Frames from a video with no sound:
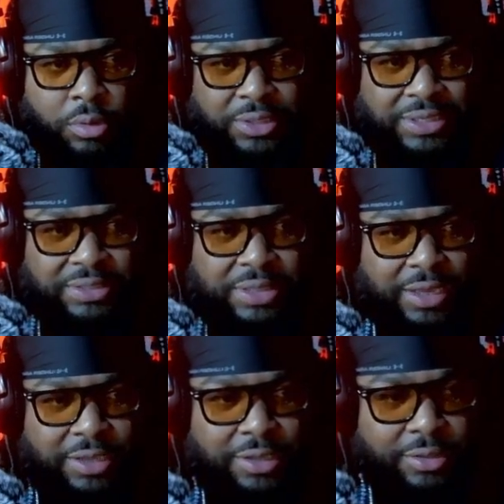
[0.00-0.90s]
because that's
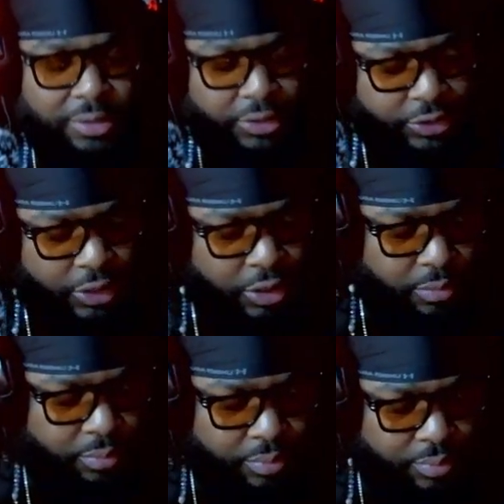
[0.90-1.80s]
like a
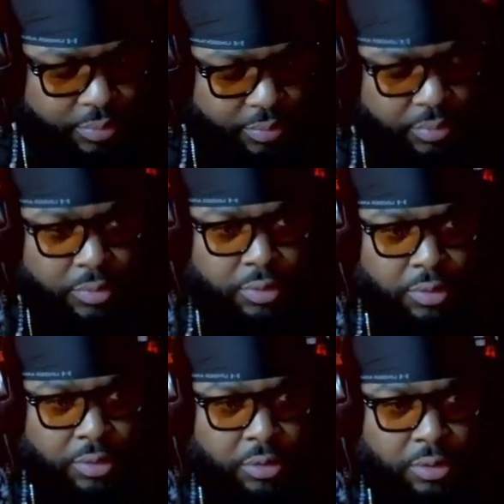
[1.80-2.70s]
tom.
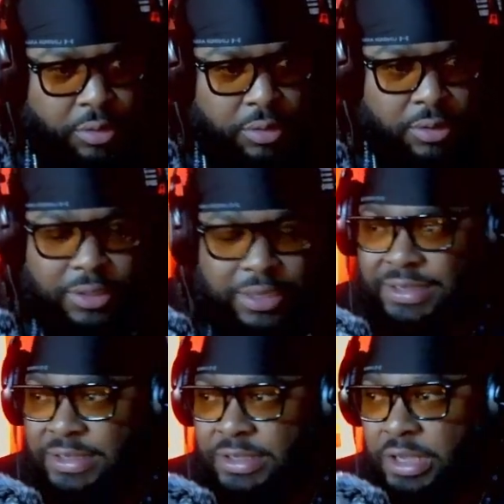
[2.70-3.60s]

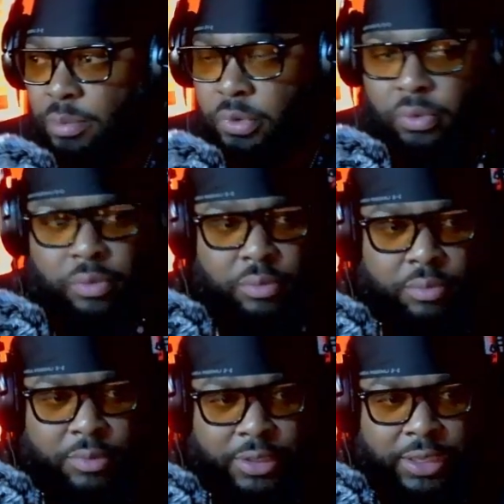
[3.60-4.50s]
That's a cymbal.
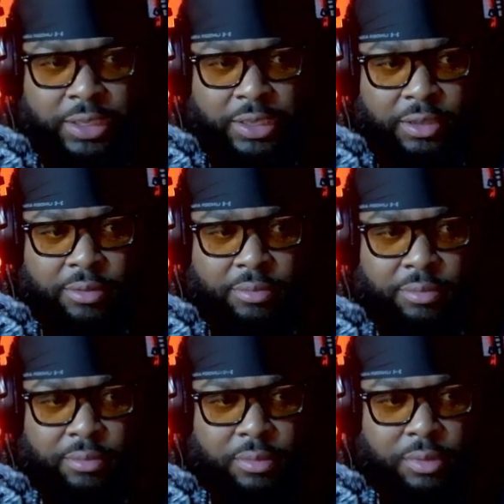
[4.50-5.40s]
Again,
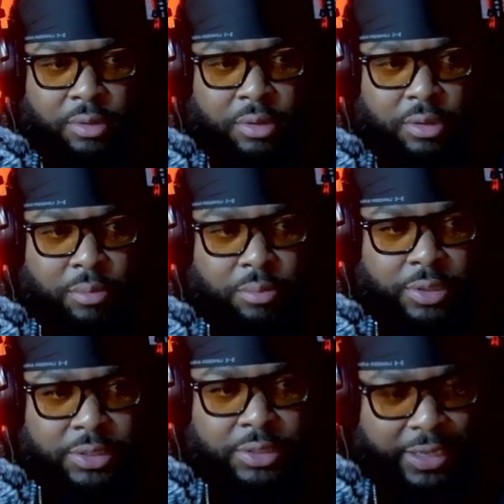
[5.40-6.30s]

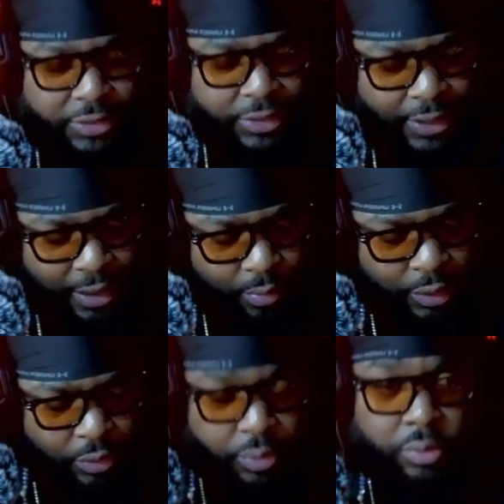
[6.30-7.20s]
put that as a light
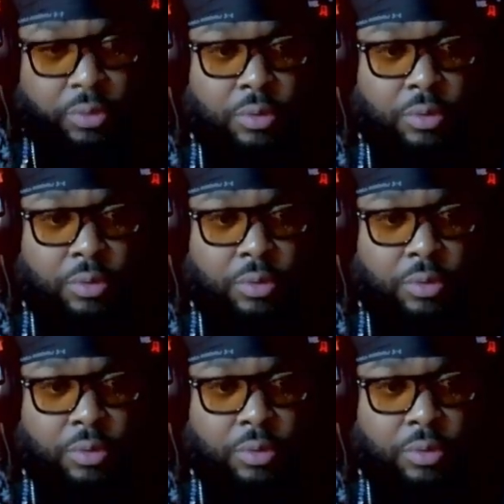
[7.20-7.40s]
blue.